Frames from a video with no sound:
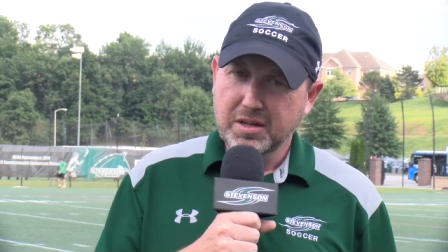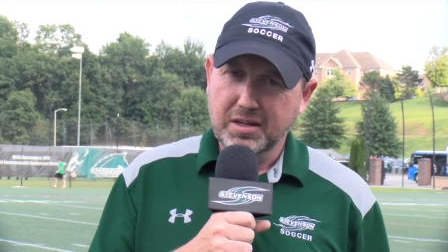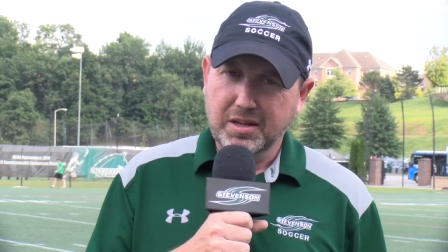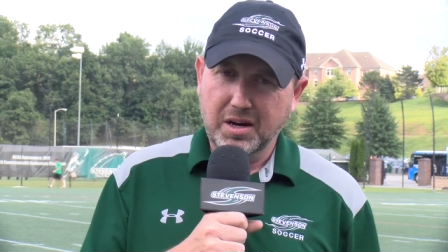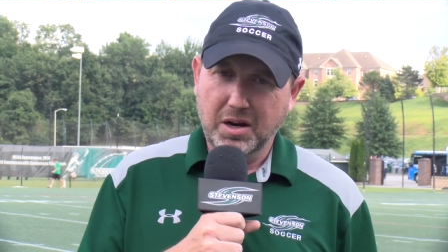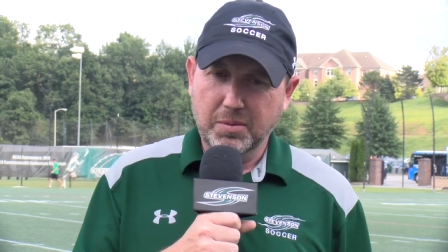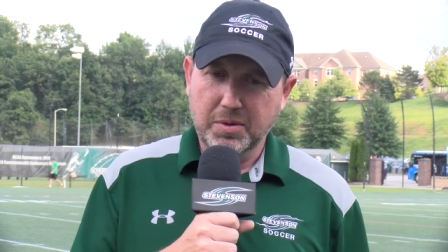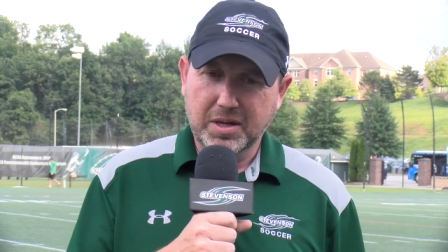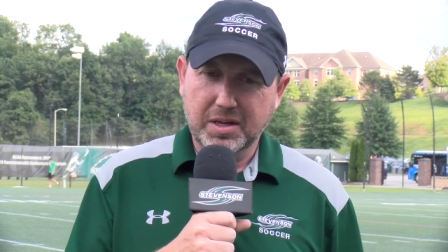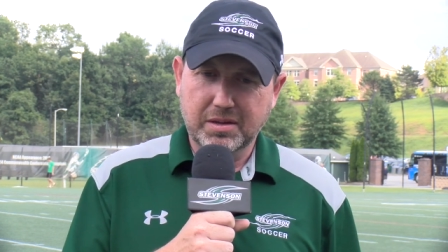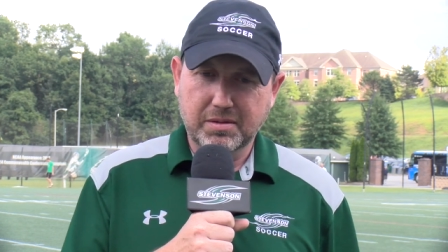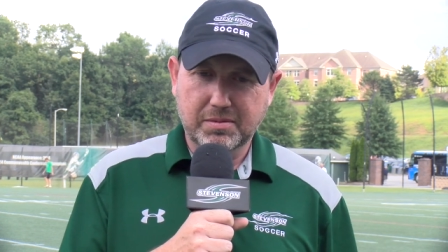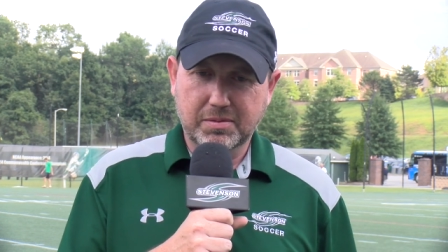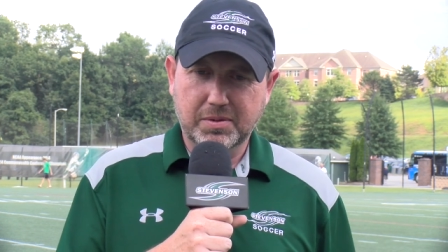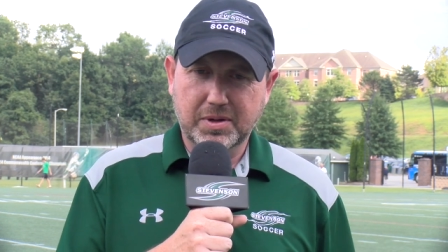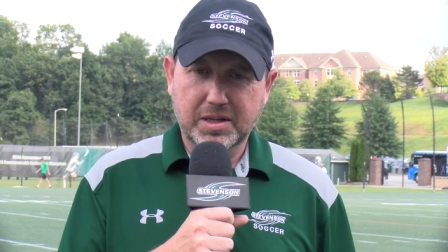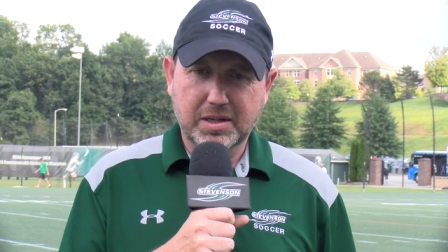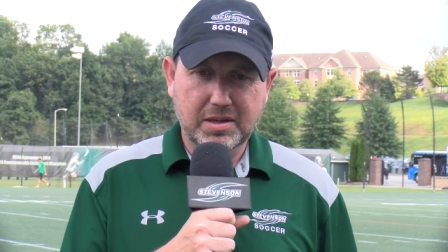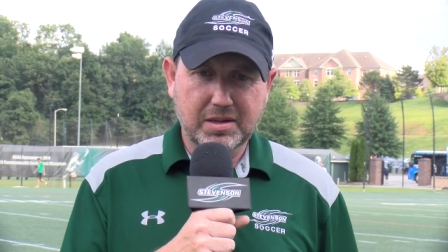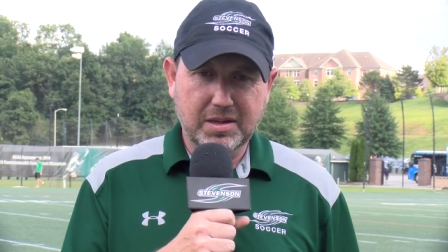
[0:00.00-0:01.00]
you know we get
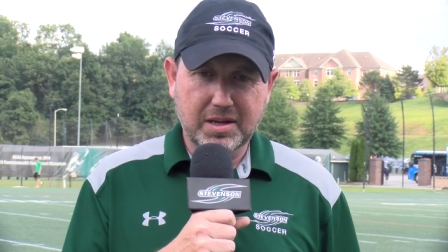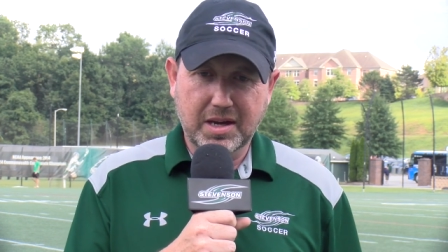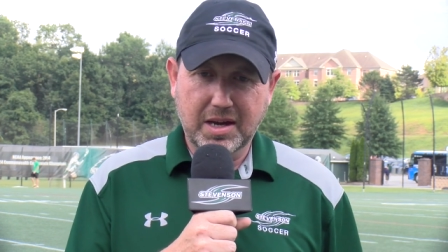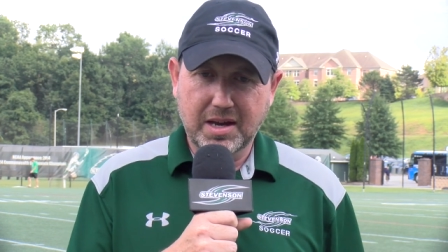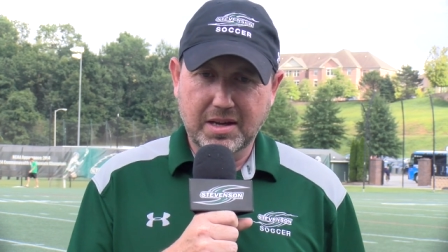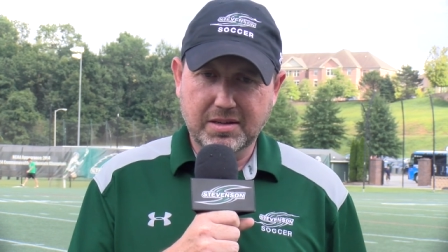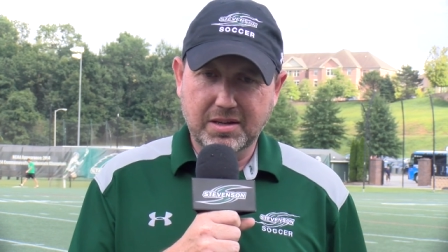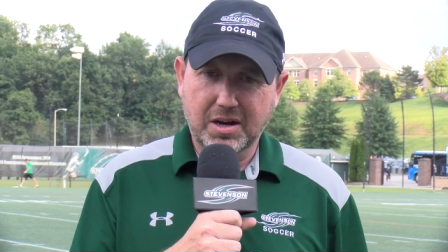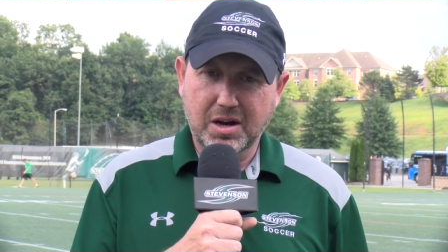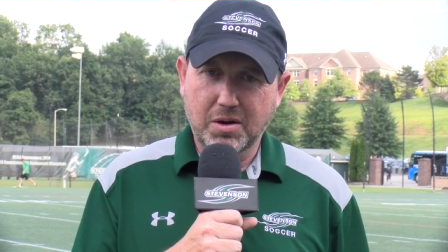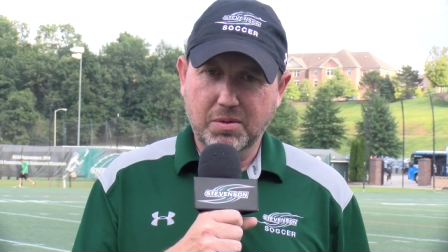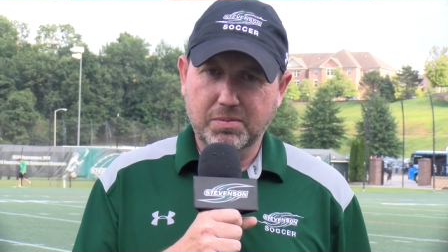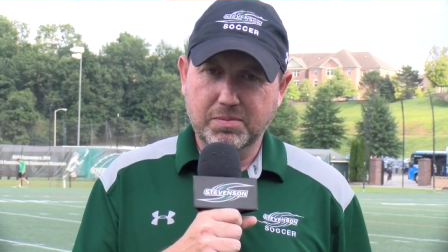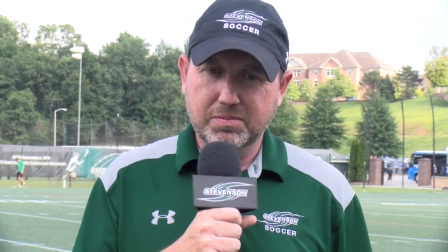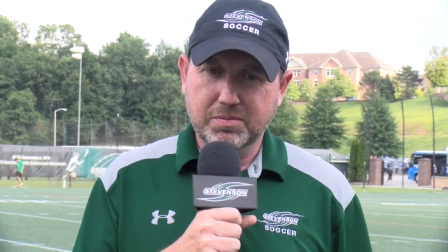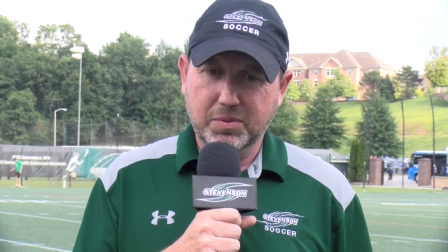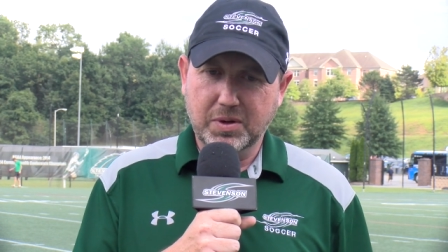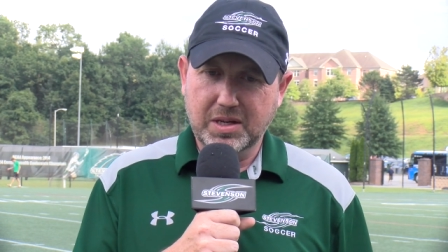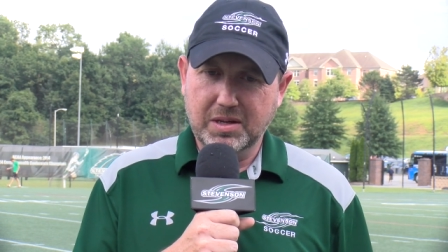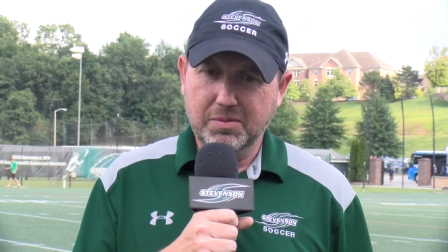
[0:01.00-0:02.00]
we uh, you know
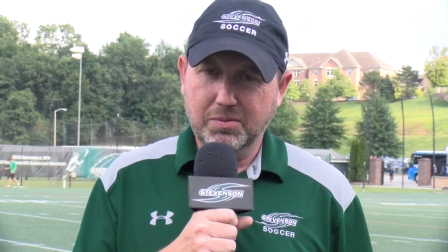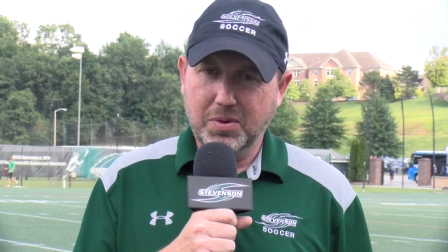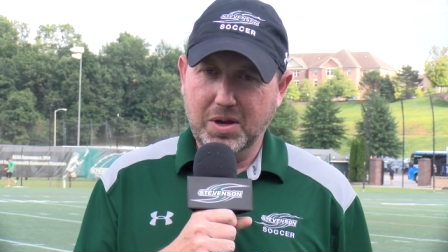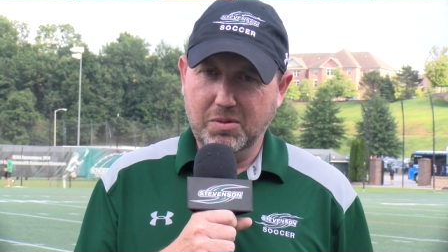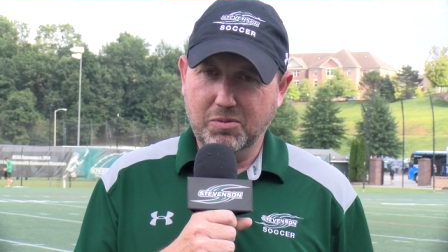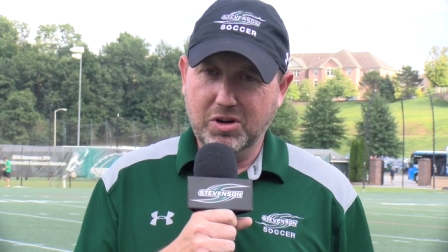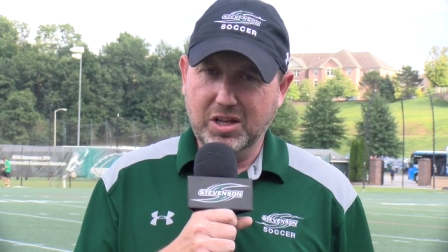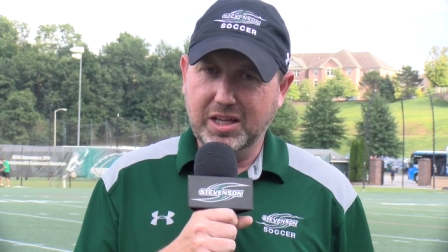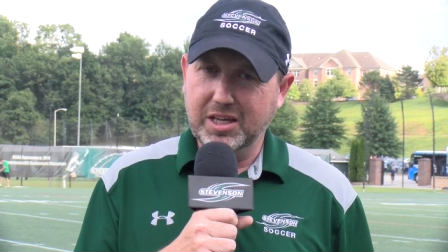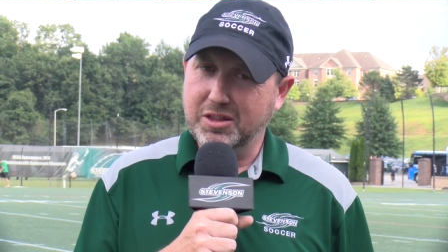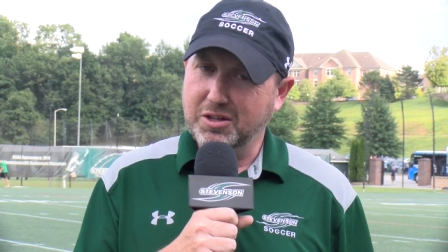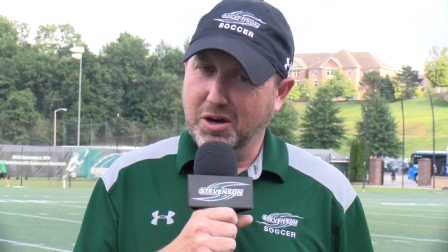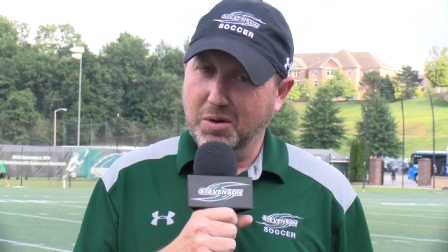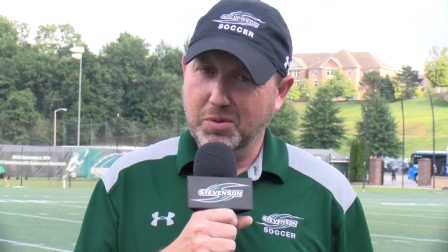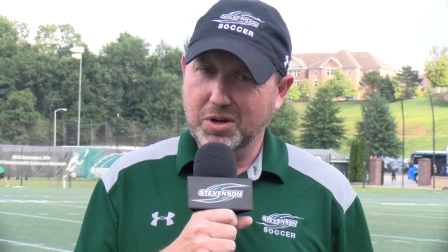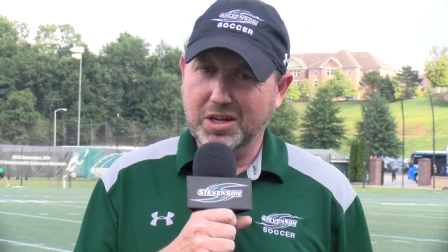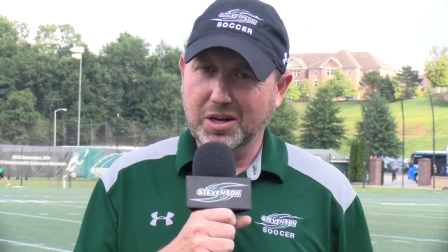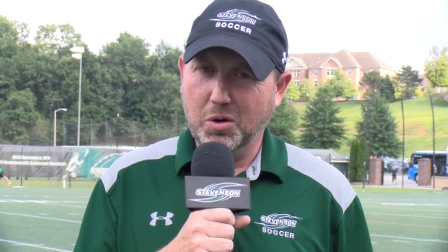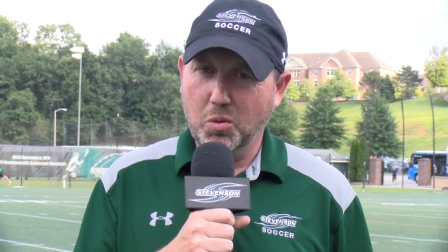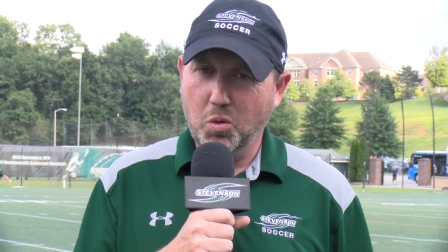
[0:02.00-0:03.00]
we, we really thought
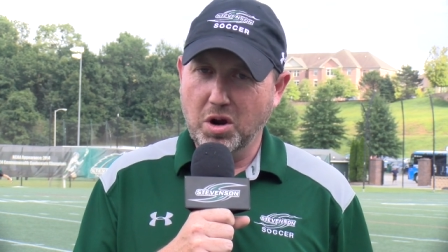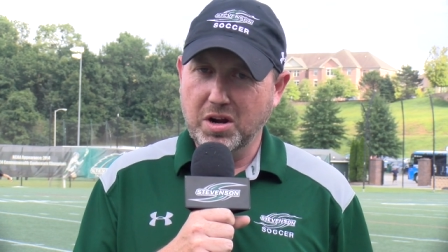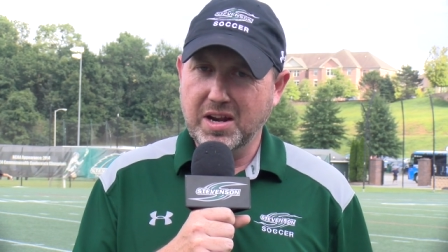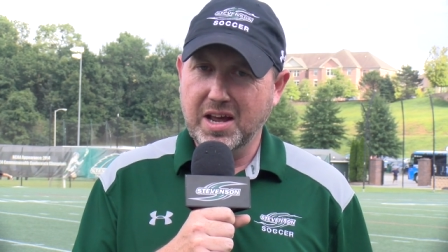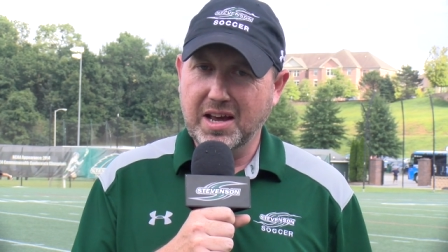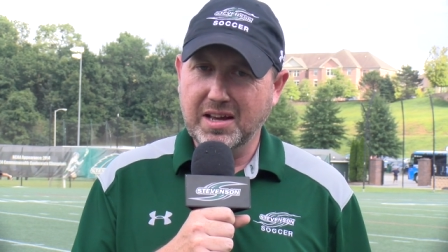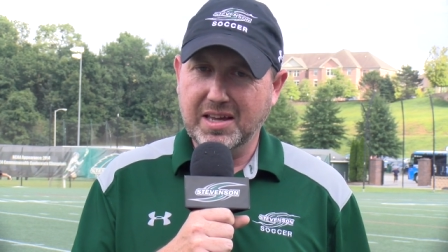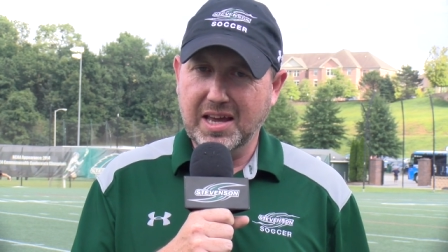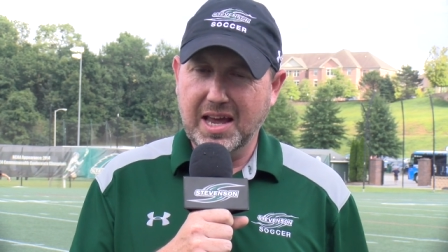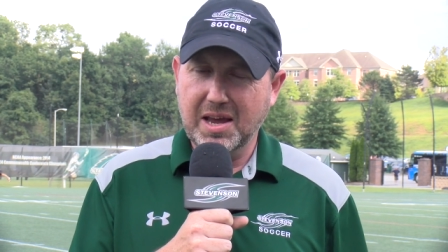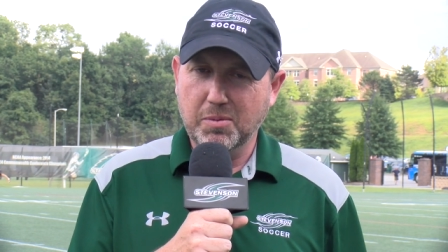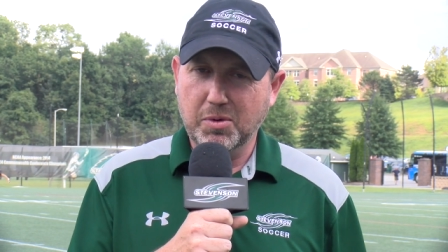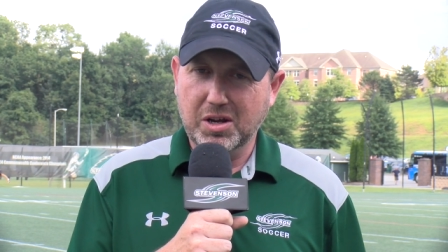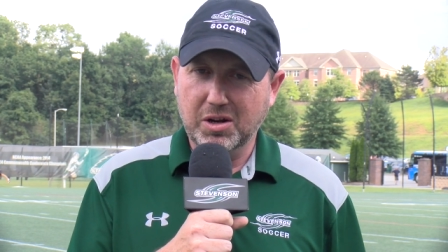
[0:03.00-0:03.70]
we could have won that game.